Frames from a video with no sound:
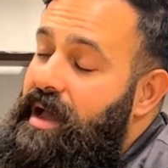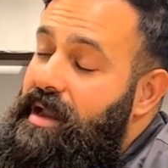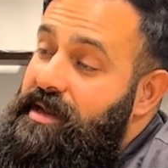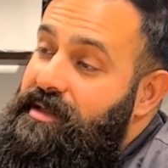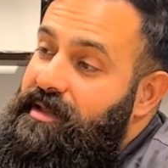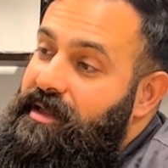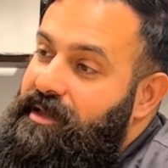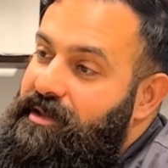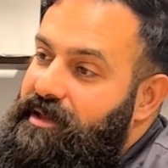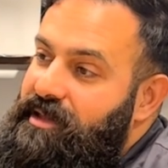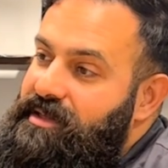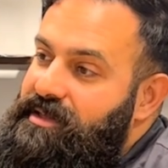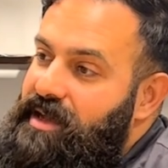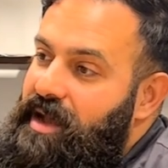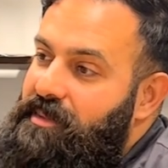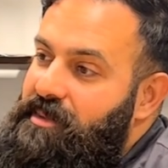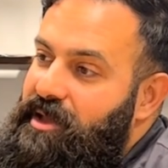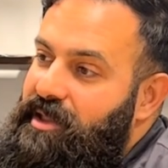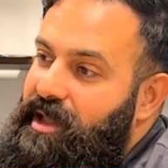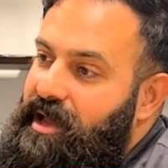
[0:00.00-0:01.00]
And I think this,
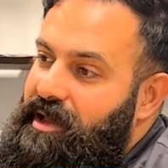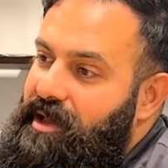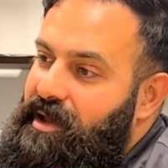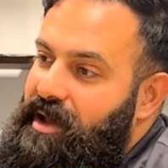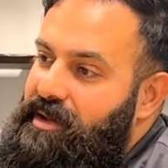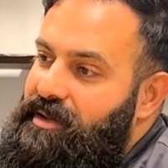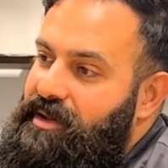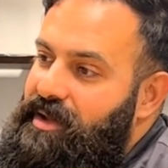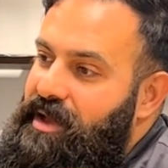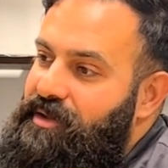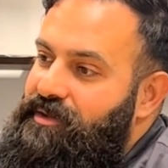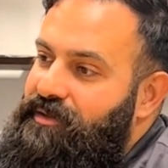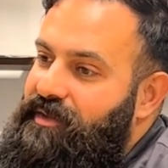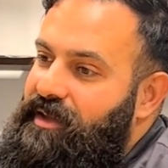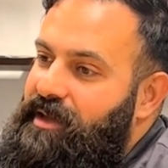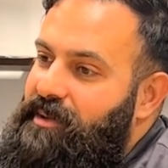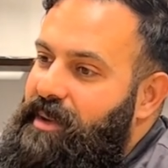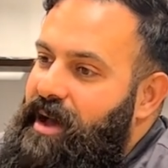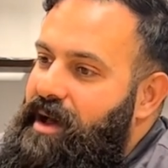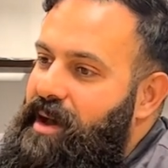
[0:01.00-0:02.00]
I mean, like, and you
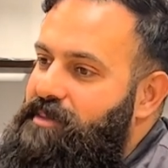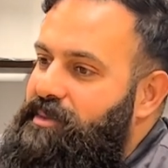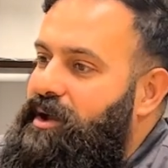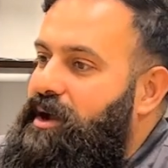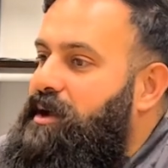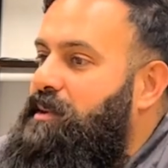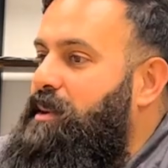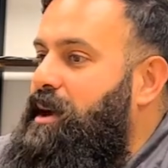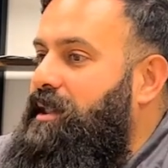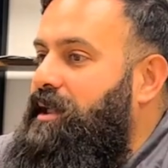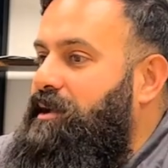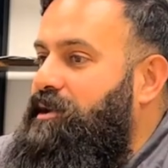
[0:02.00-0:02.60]
think about, I'm talking about,